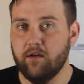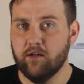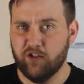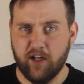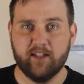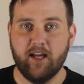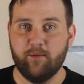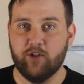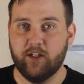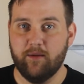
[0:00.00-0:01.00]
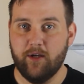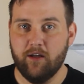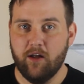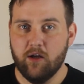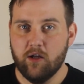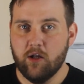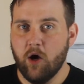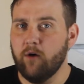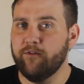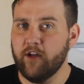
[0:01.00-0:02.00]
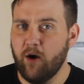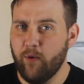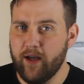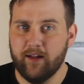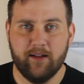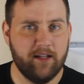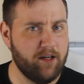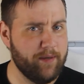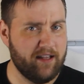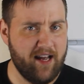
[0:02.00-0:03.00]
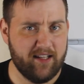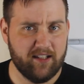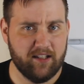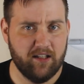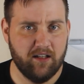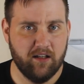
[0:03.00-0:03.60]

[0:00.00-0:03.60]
So next time you see me, hopefully I'll weigh a little bit less